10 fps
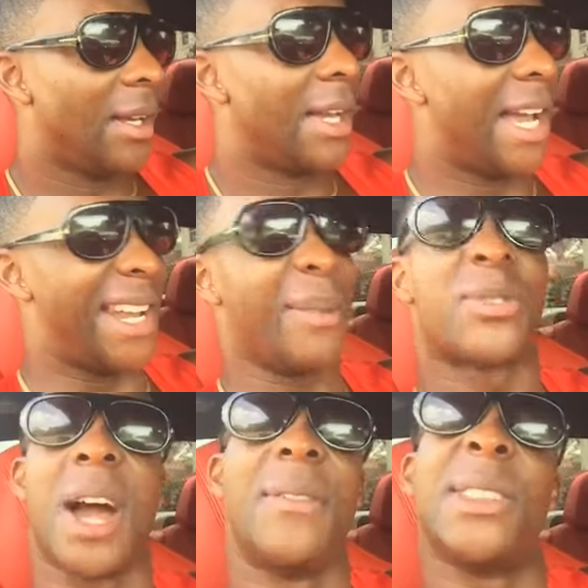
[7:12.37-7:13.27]
And I'm
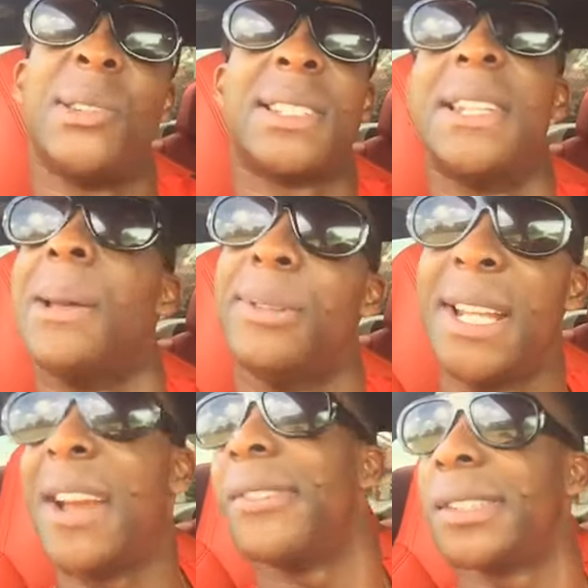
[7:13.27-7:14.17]
driving through this neighborhood
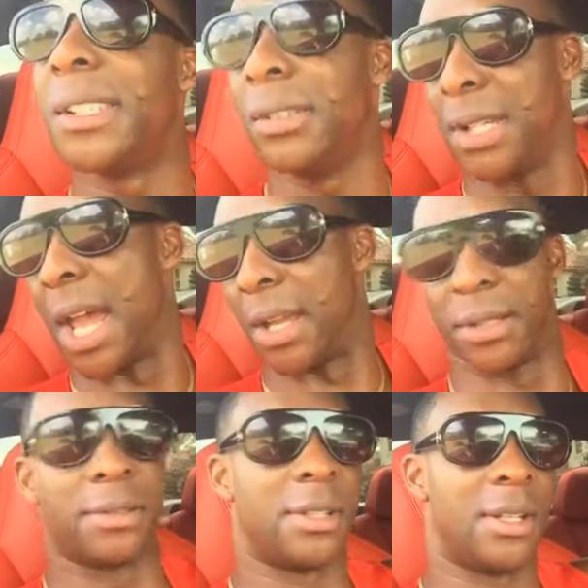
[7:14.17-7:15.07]
every single day.
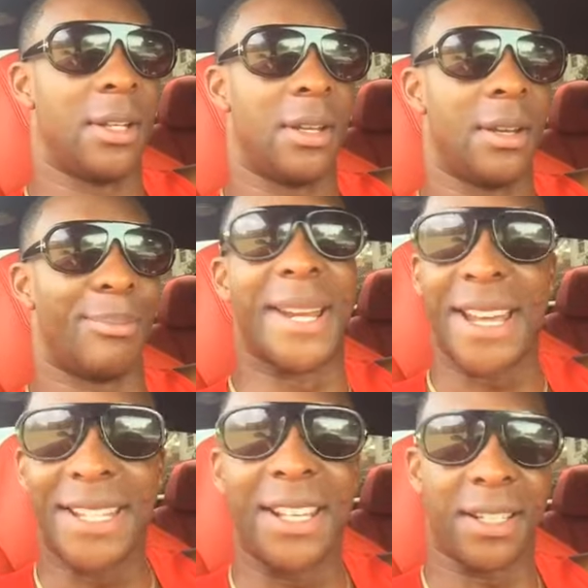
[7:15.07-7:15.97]
But I
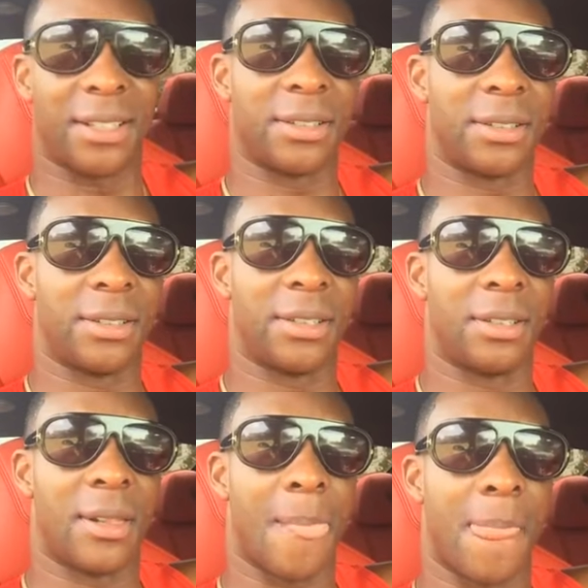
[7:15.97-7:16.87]
did it.
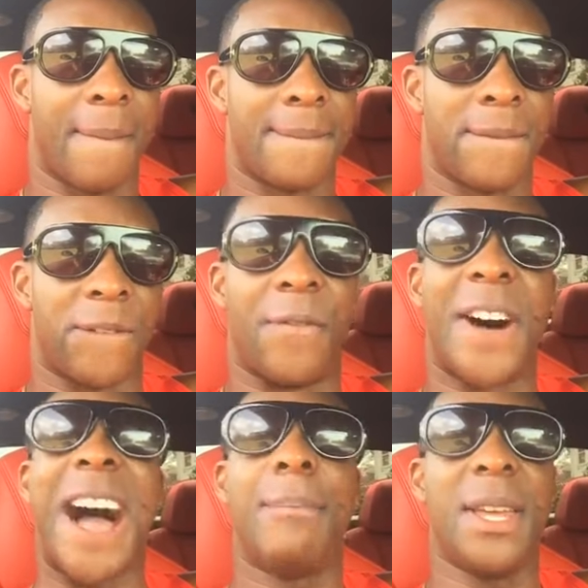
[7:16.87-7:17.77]
For
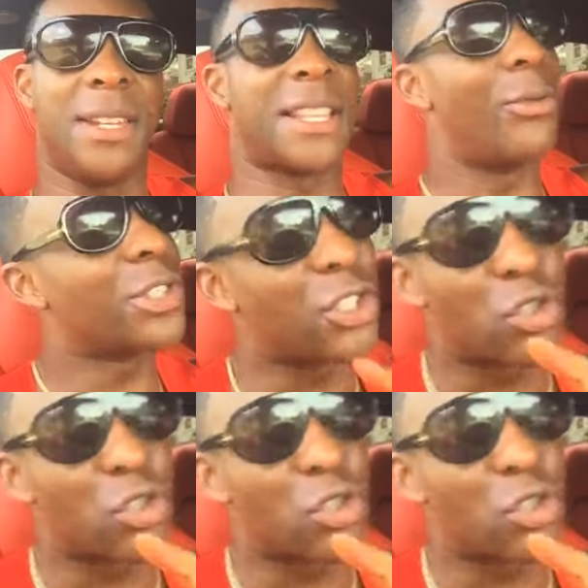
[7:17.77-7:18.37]
5 minutes, I would just